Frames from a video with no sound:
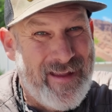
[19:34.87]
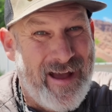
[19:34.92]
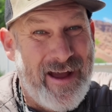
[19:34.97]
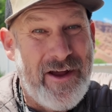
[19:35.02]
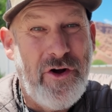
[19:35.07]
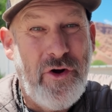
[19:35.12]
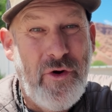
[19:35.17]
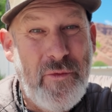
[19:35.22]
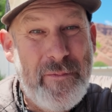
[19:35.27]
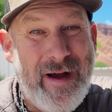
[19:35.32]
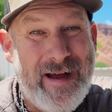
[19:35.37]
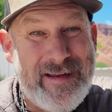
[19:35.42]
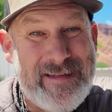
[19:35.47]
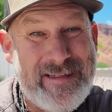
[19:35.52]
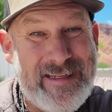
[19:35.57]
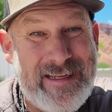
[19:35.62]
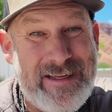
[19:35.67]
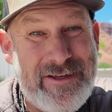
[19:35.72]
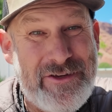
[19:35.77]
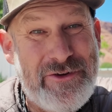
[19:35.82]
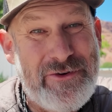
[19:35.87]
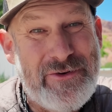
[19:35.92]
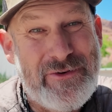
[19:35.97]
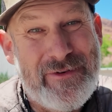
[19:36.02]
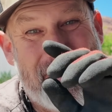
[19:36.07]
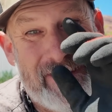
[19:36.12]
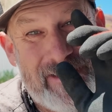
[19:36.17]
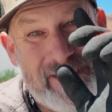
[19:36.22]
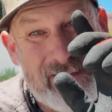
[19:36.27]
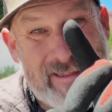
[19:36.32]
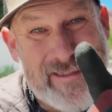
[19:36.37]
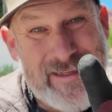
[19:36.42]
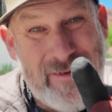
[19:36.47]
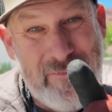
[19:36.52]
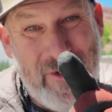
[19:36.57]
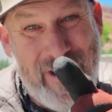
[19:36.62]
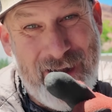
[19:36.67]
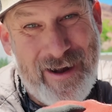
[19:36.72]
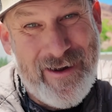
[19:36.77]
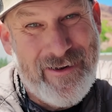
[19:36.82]
I hope I see you
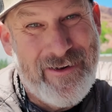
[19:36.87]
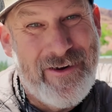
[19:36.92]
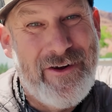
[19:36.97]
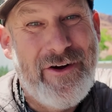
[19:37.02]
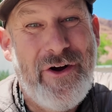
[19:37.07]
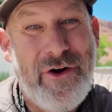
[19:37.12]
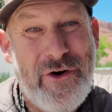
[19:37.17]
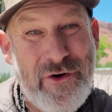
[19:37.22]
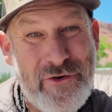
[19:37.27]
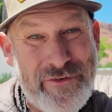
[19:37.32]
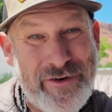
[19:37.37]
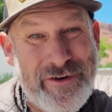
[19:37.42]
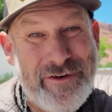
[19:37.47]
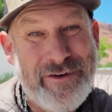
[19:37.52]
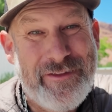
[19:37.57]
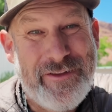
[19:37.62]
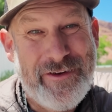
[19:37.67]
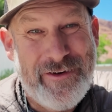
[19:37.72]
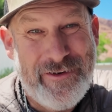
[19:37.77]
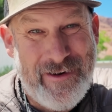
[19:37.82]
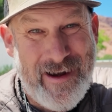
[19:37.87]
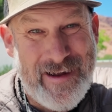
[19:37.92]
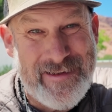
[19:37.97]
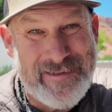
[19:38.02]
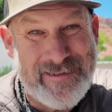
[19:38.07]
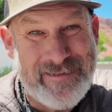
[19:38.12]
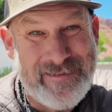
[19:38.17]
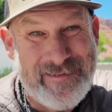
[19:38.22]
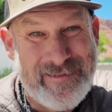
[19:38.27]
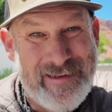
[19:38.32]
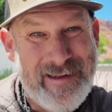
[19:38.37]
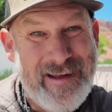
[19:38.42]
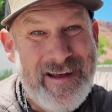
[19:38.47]
somewhere over the horizon.